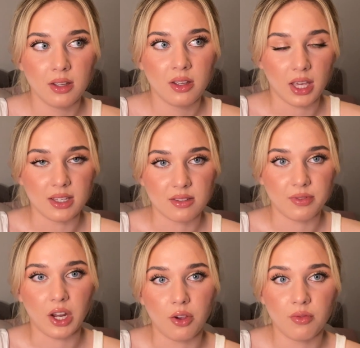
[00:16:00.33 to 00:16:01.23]
his
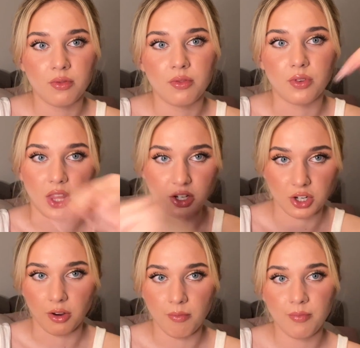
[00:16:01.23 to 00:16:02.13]
video for their
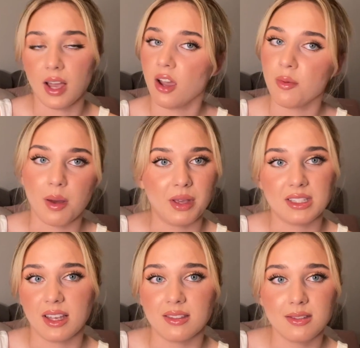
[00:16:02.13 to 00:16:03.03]
show. I hope that made
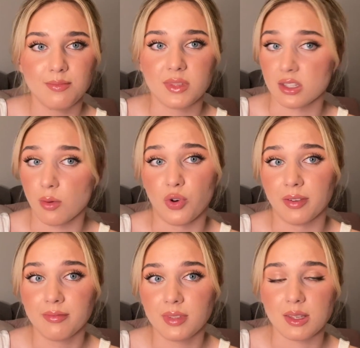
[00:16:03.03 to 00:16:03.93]
sense to
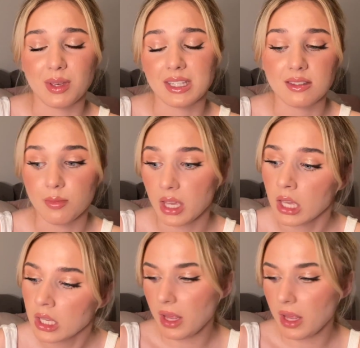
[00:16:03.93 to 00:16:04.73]
someone because it made sense to me.